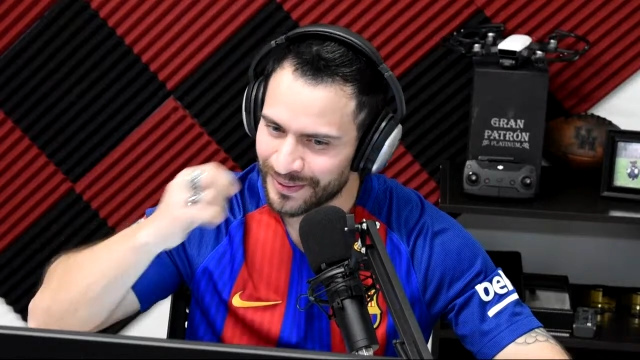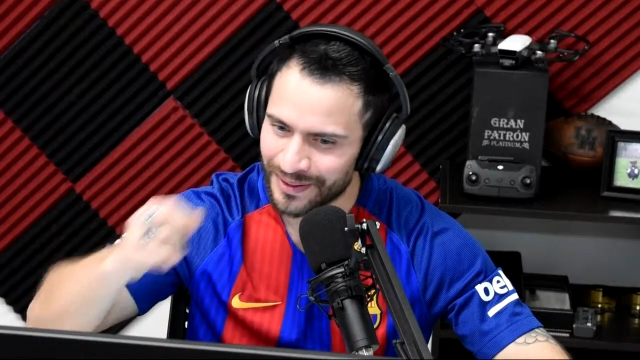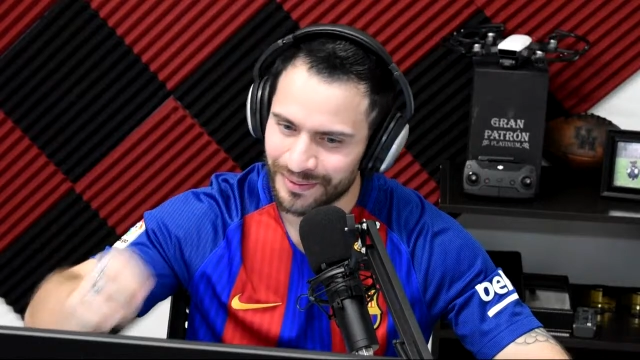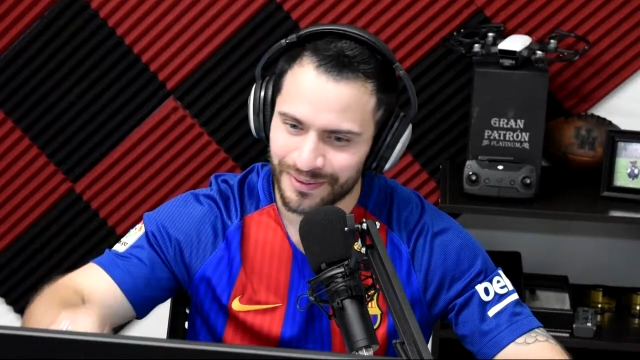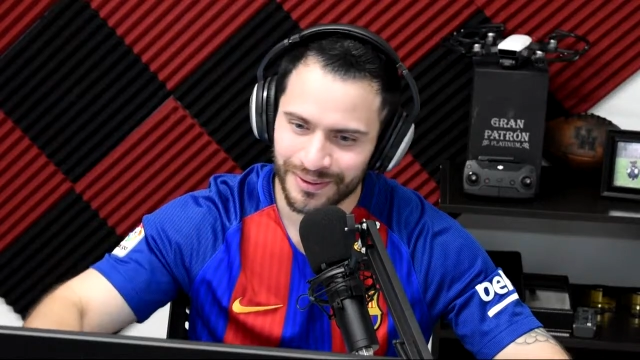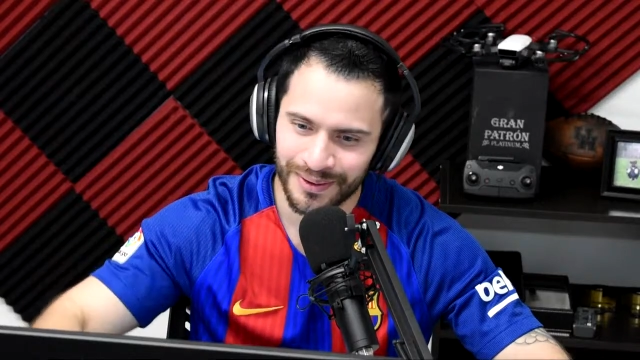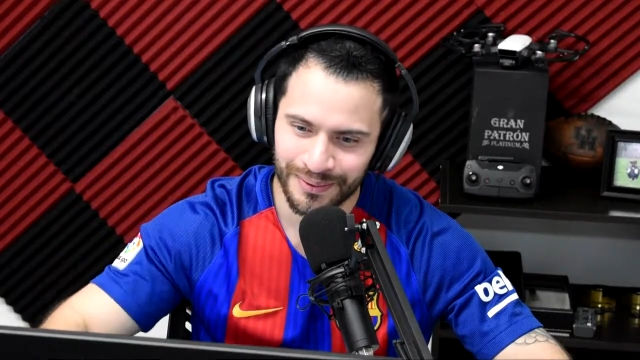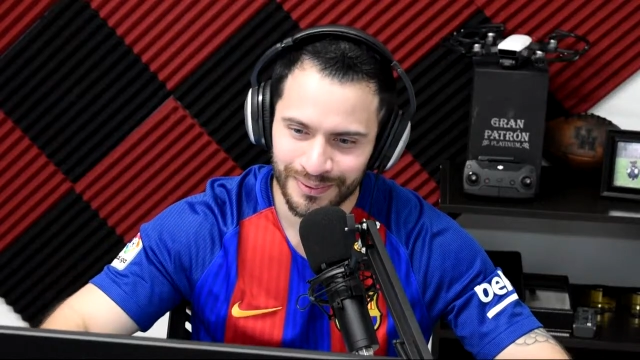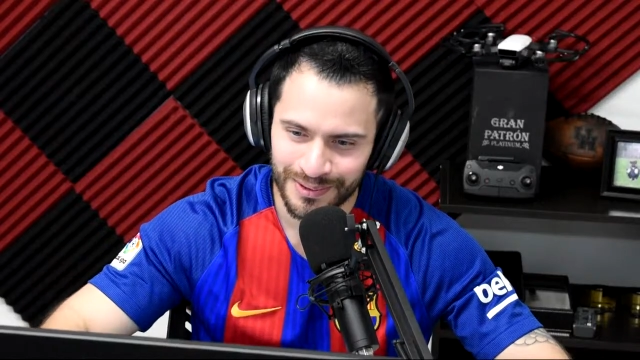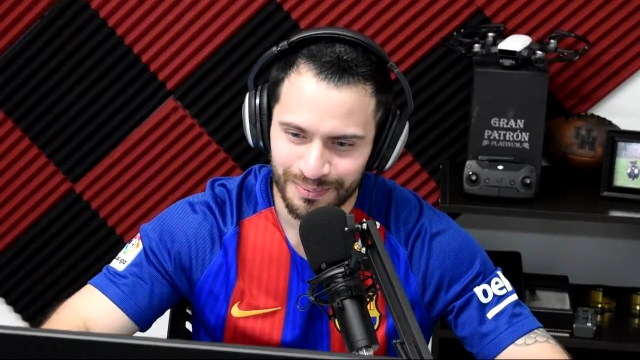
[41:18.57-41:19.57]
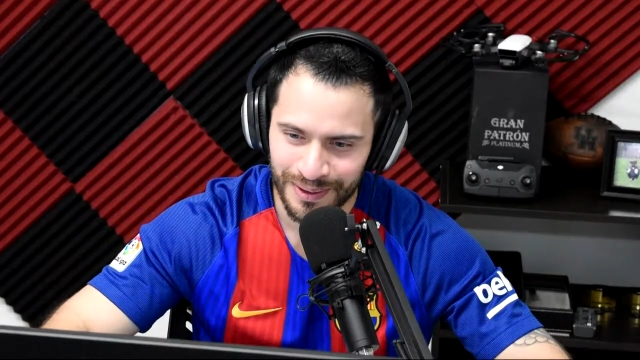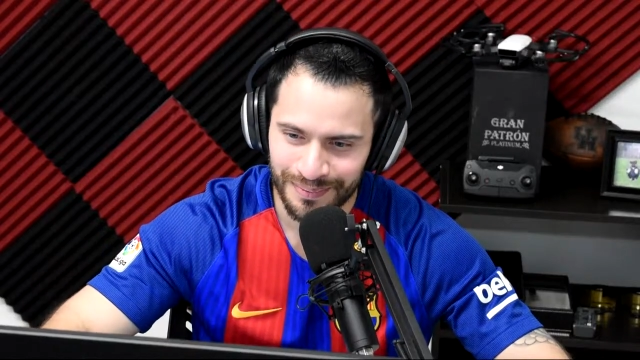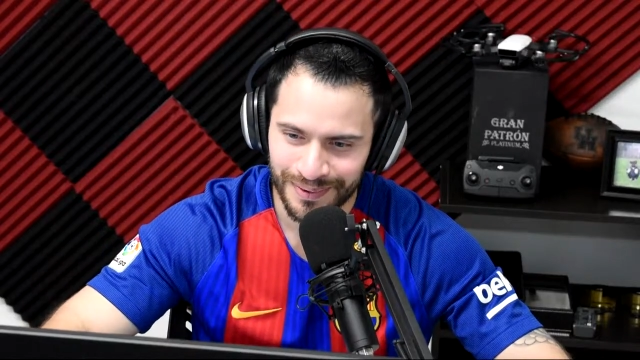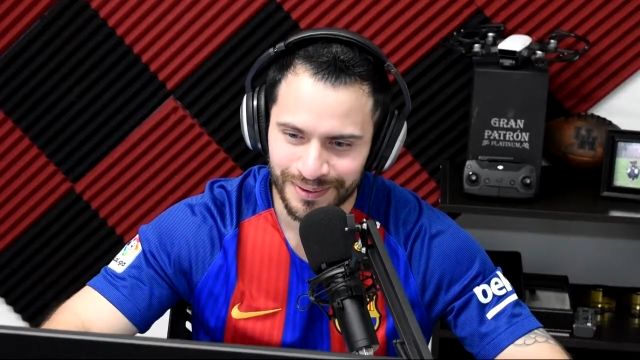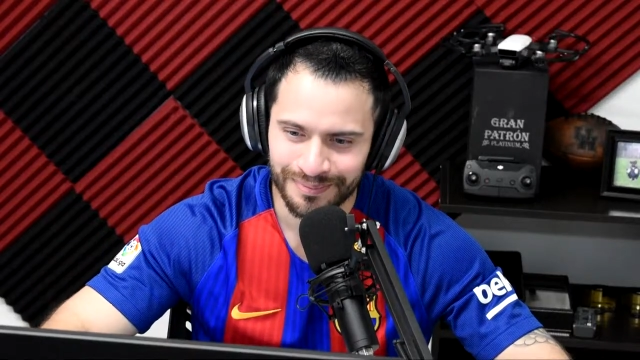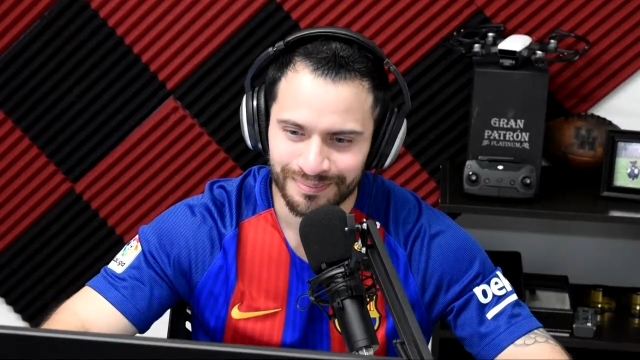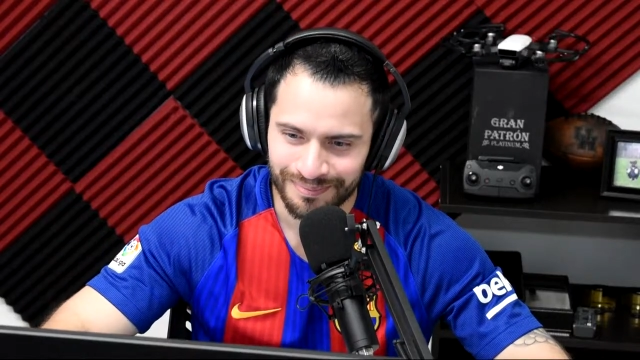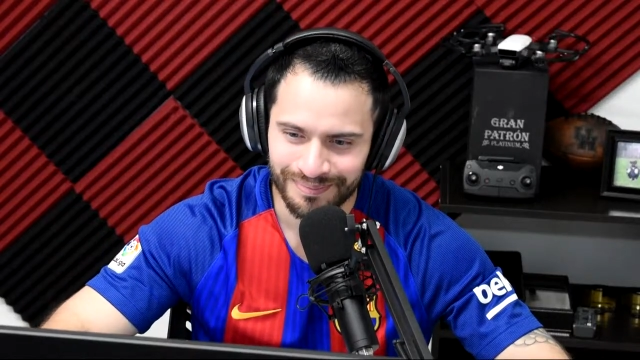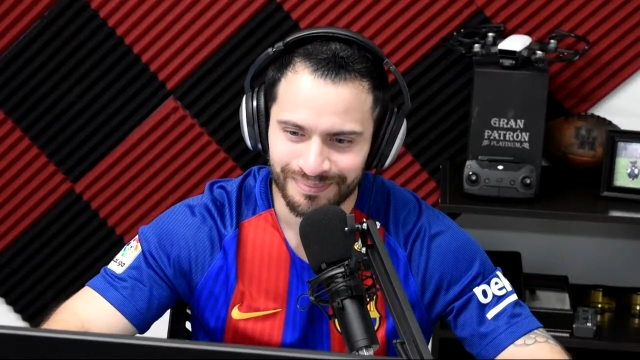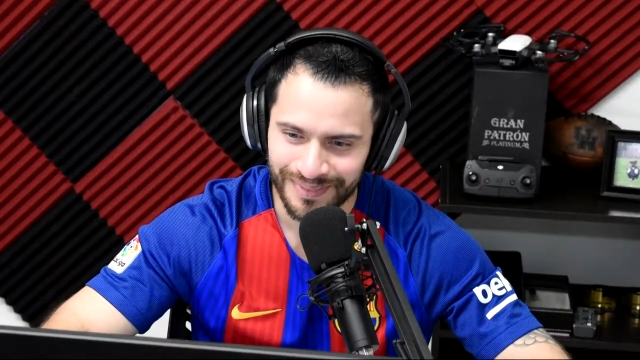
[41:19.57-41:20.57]
if you know those people,
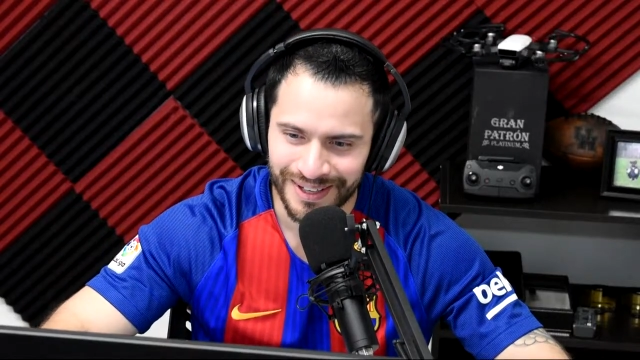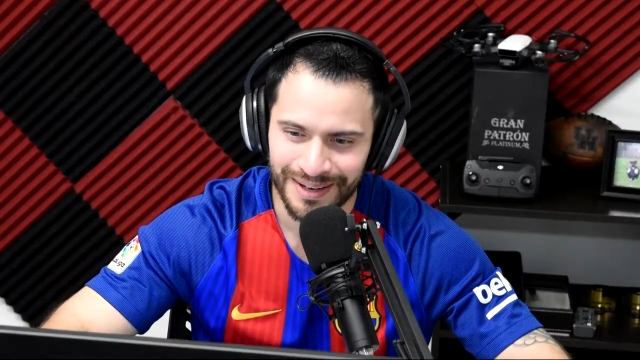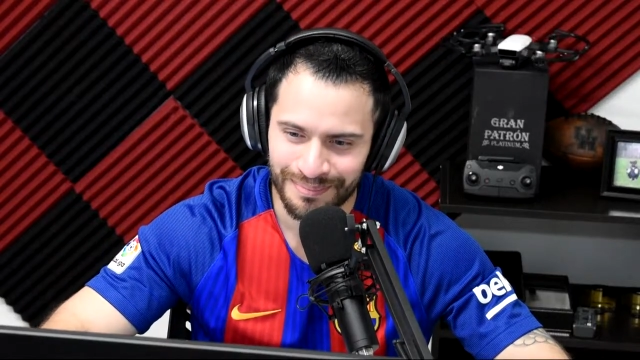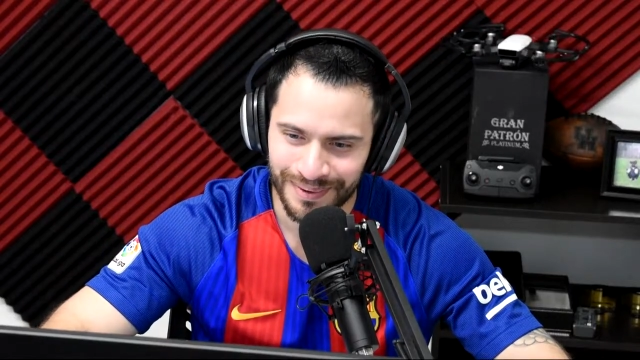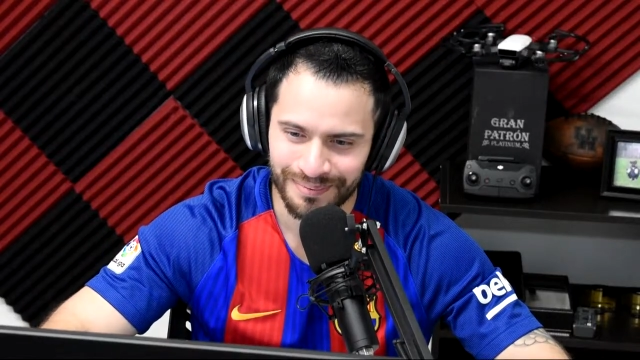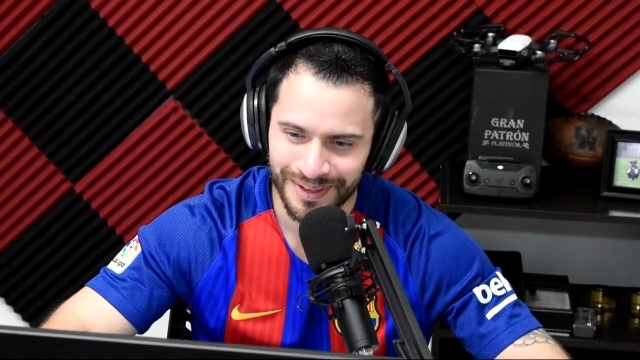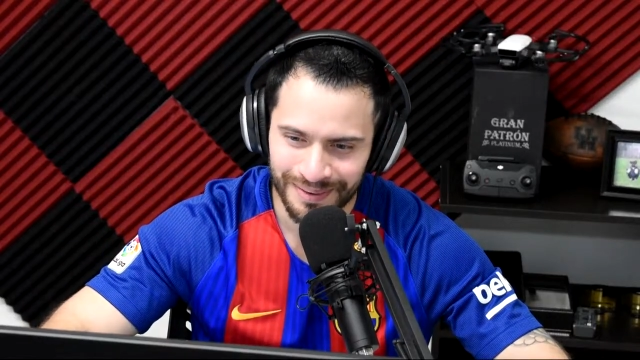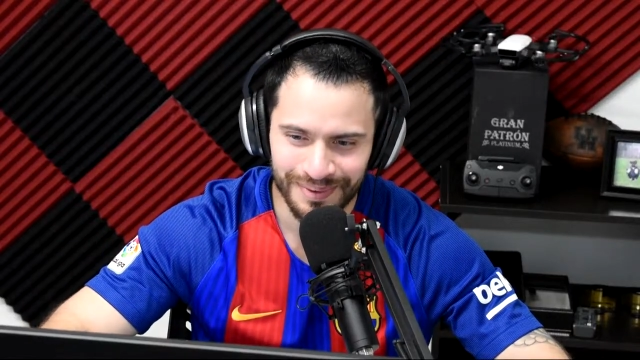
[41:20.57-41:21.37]
keep them